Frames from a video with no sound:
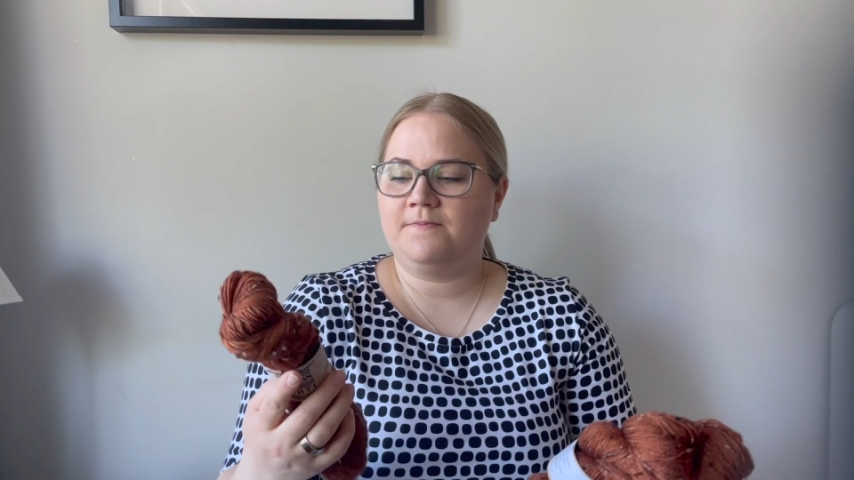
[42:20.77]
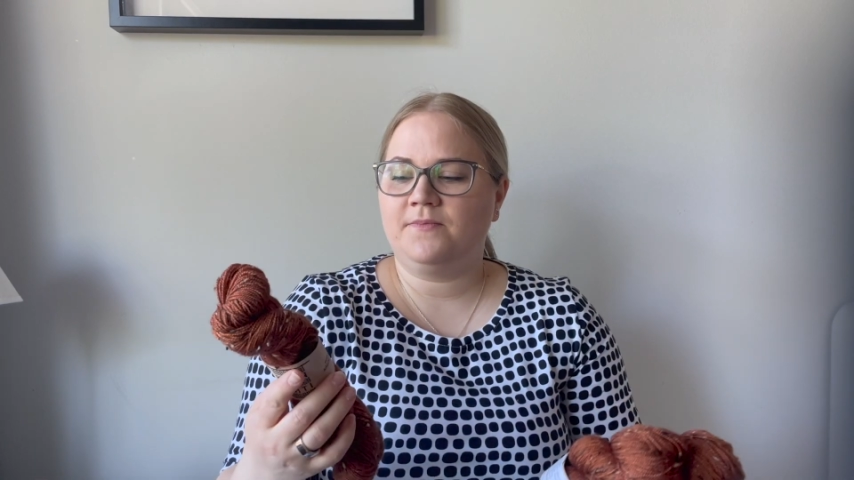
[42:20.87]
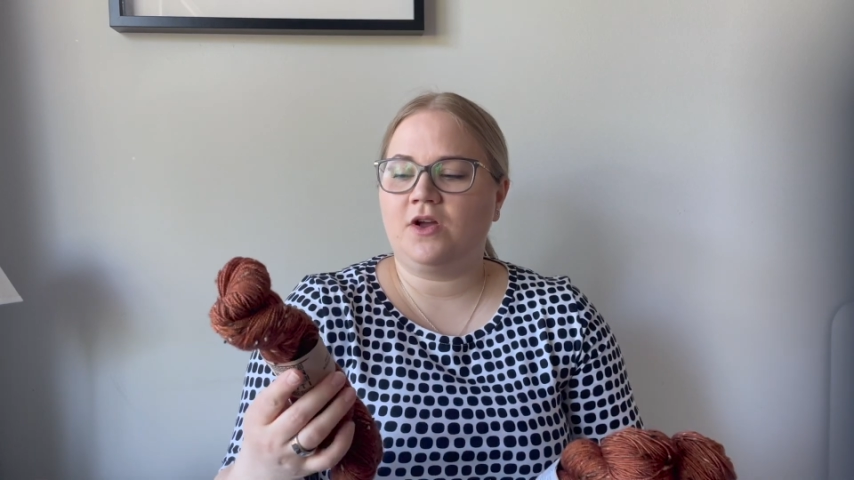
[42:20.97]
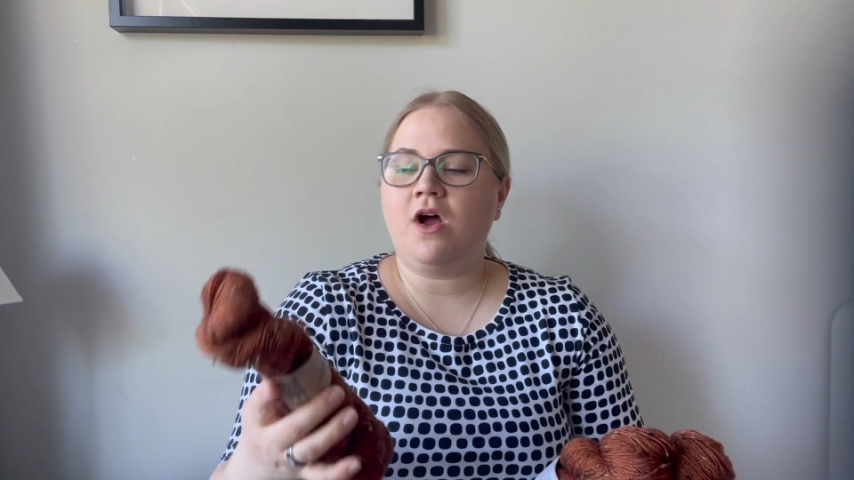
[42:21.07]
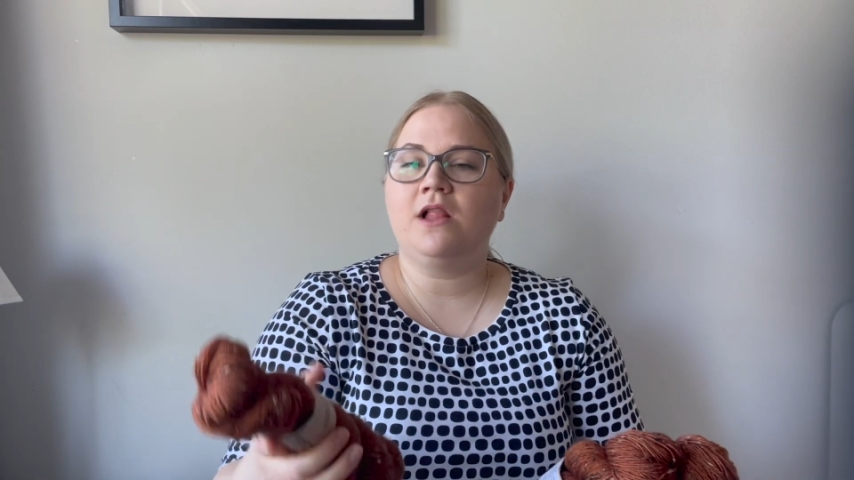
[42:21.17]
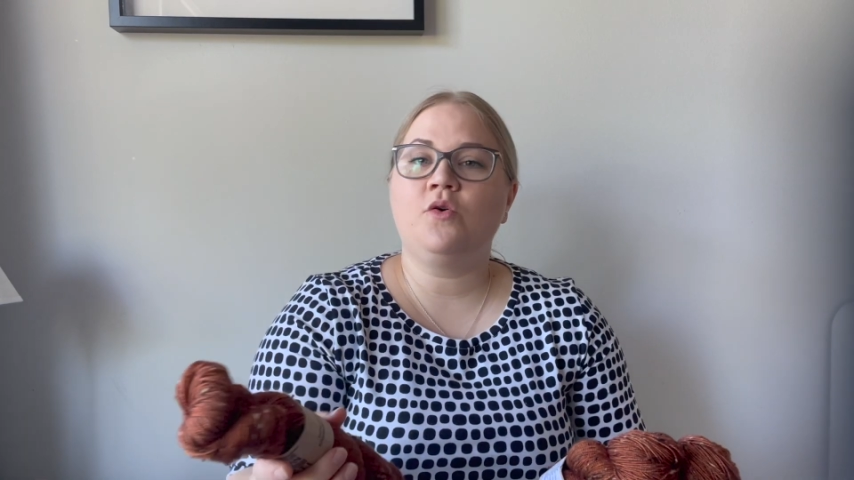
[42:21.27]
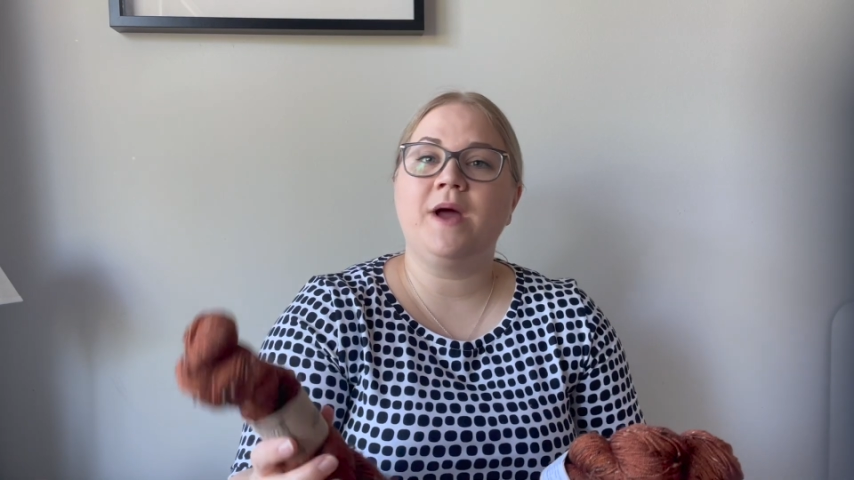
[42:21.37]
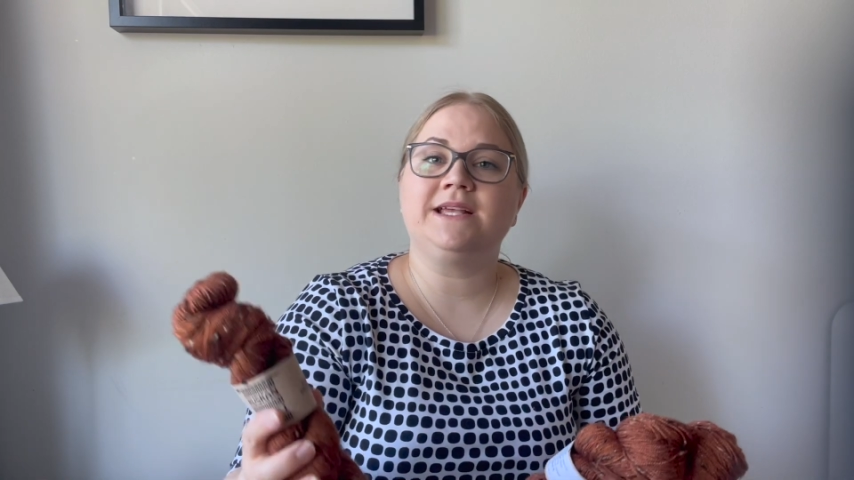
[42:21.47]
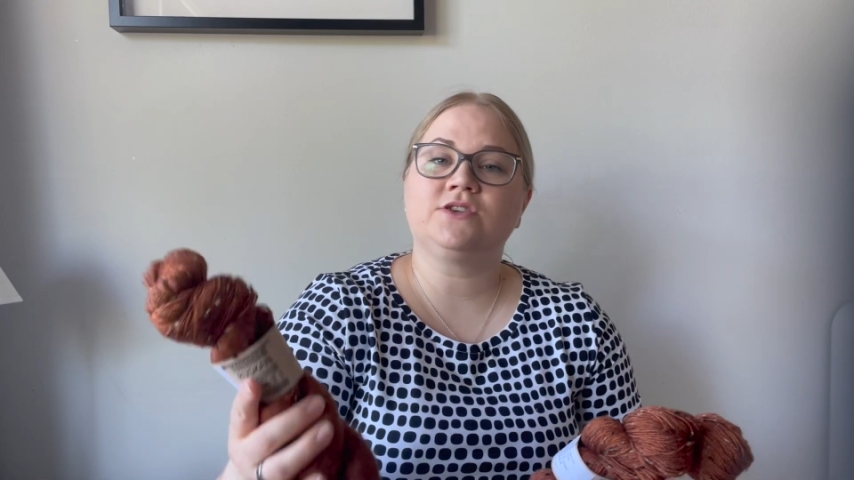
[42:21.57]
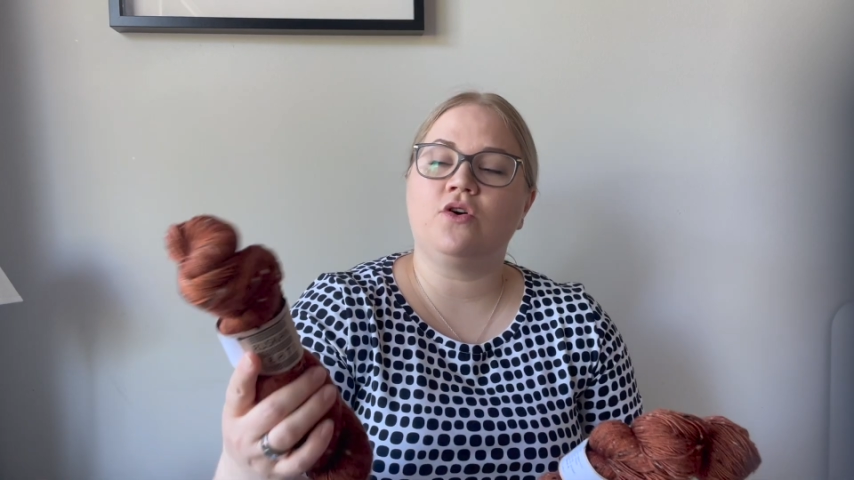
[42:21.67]
The colorway
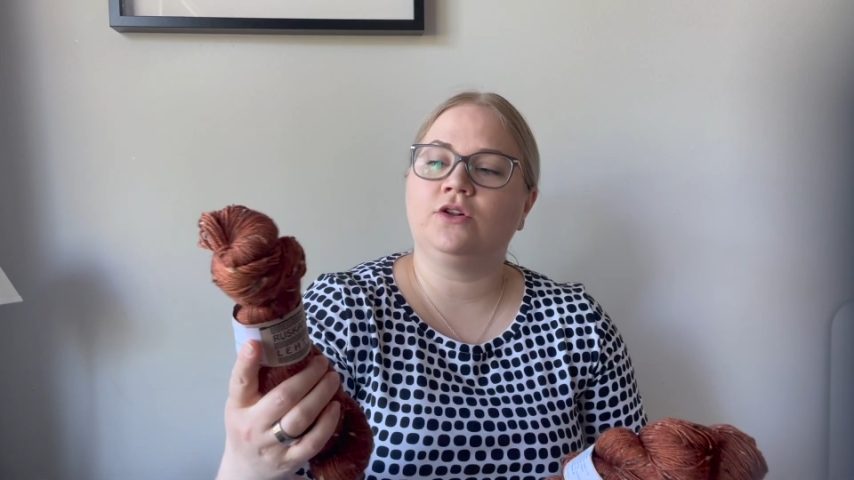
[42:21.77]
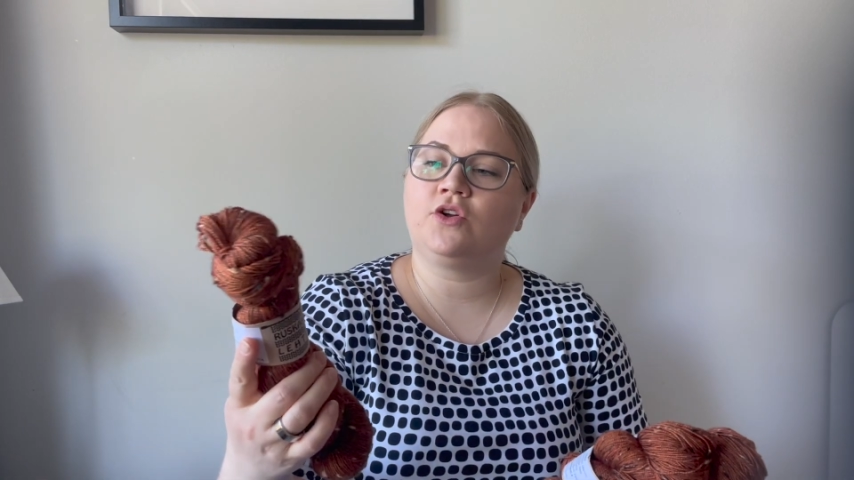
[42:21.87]
is called